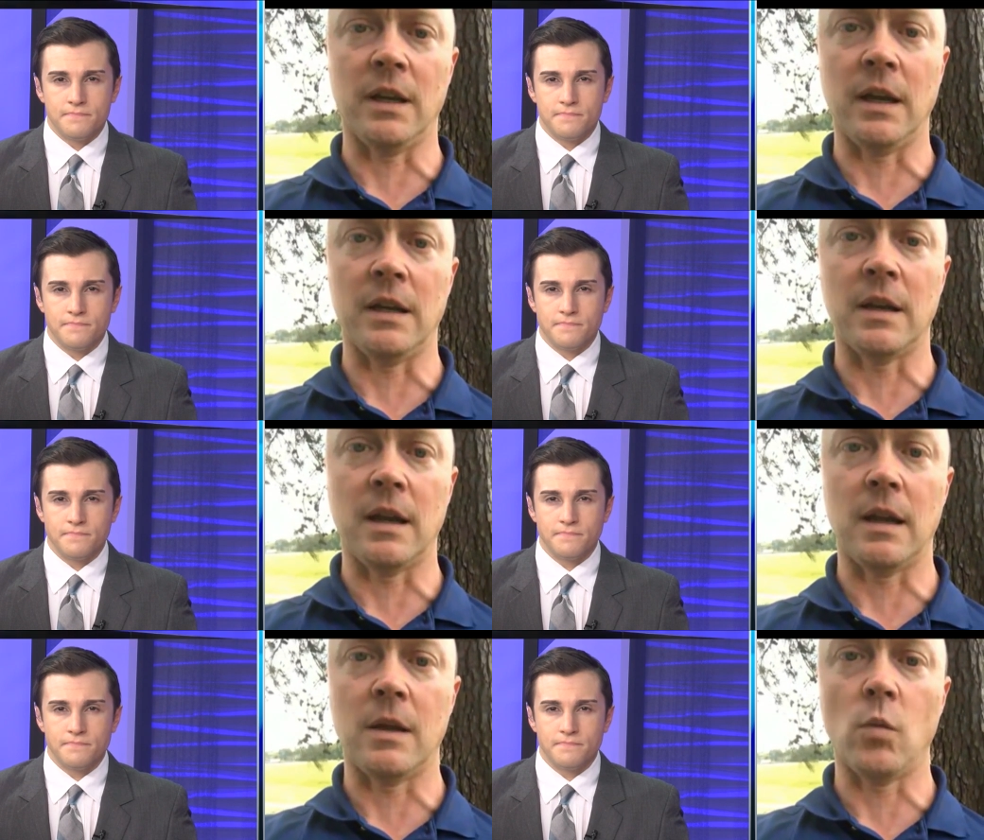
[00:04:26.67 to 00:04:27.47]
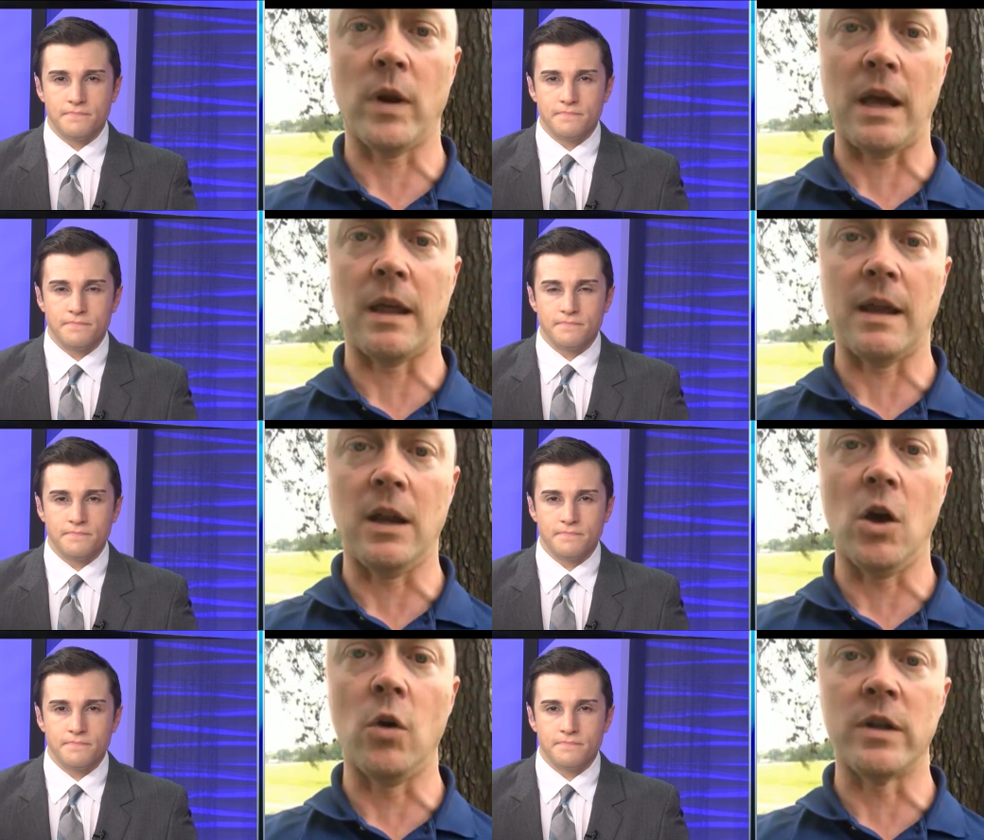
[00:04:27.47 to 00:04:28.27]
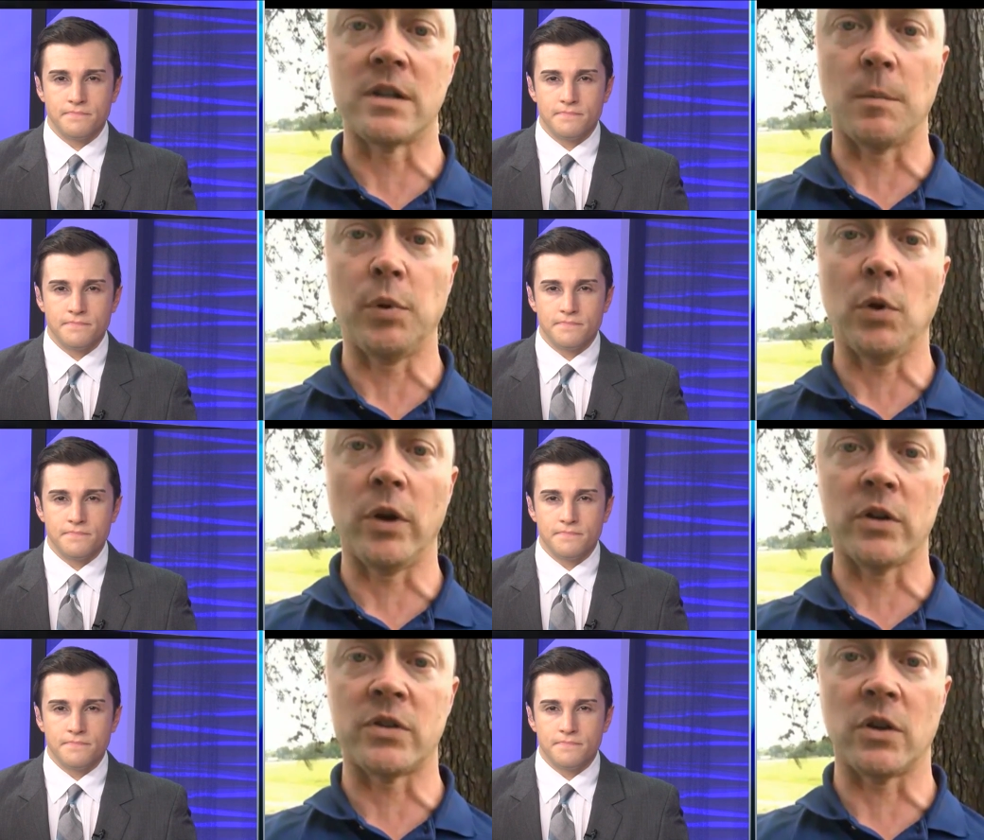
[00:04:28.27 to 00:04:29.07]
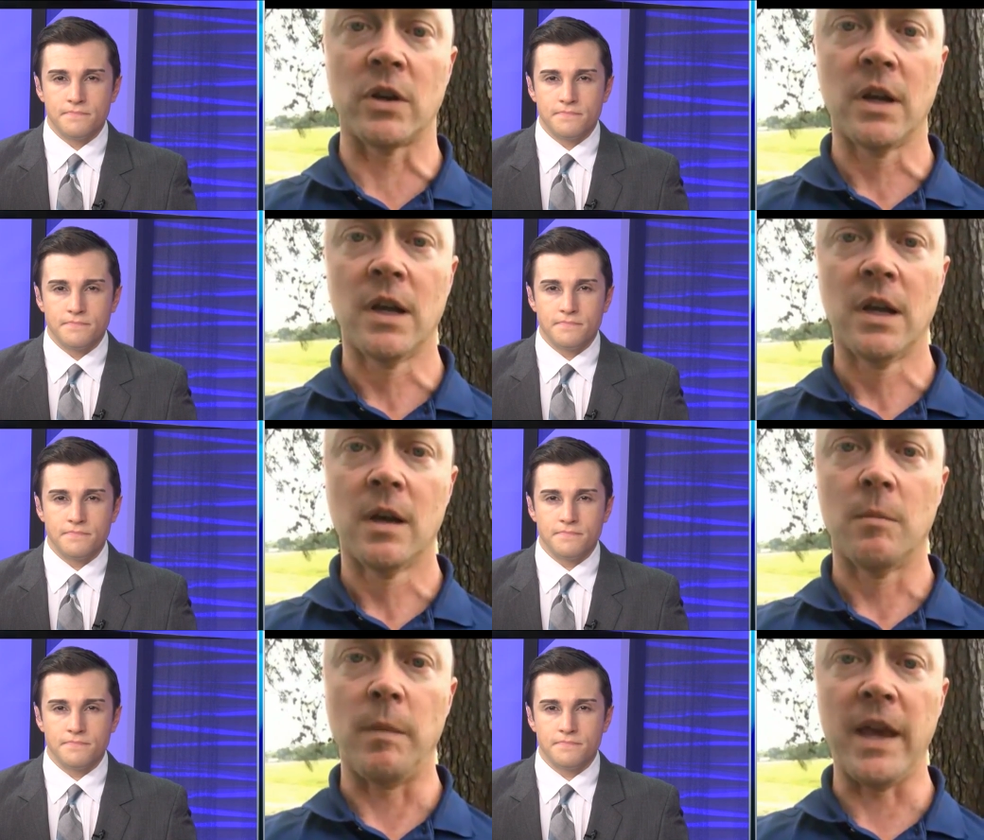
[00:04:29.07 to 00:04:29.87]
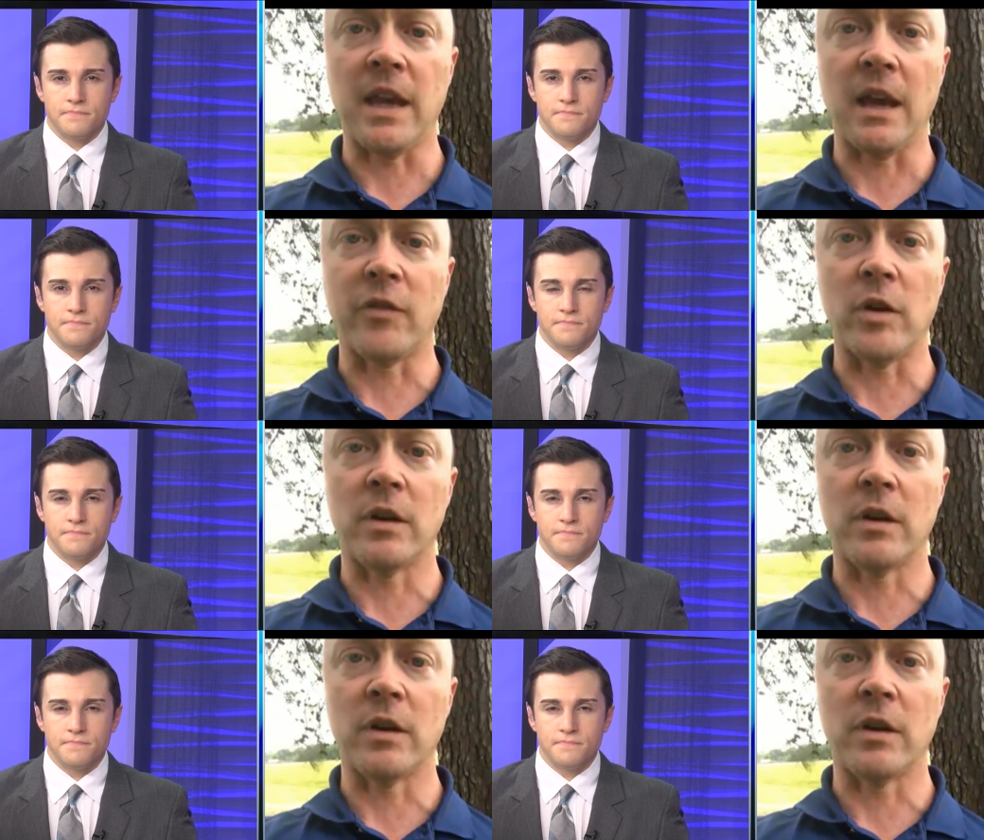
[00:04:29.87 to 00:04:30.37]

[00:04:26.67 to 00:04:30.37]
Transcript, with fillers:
Speaker 1: And, and what I, I know is employers are making